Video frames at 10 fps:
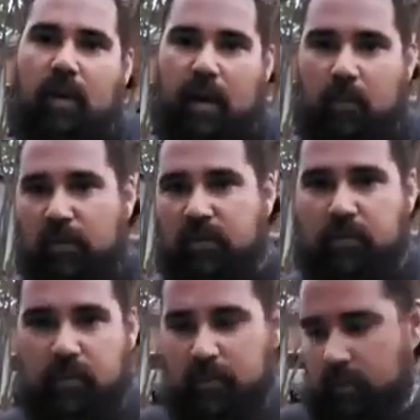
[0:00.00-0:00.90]
And
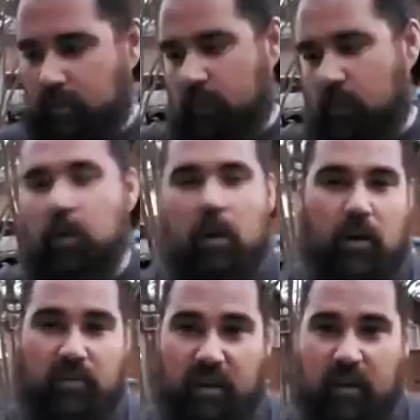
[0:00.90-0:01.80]
we'll cook
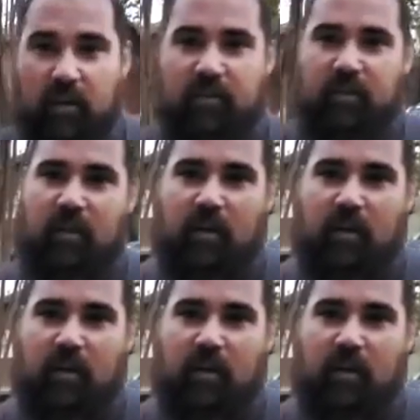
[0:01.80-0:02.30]
our steaks